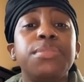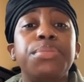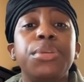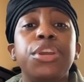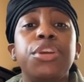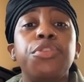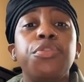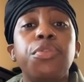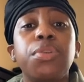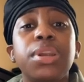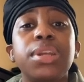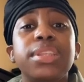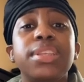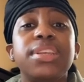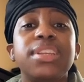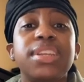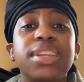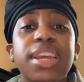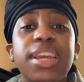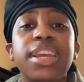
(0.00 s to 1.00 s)
But in order to
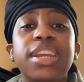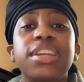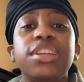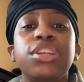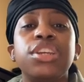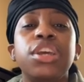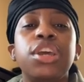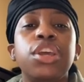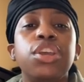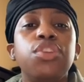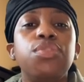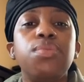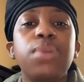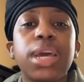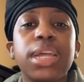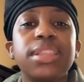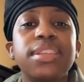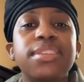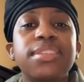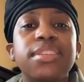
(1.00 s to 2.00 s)
change, you
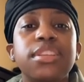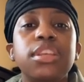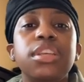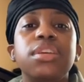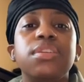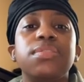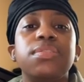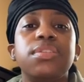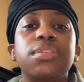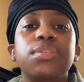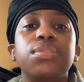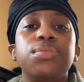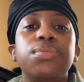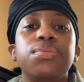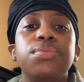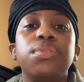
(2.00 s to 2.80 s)
have to see yourself.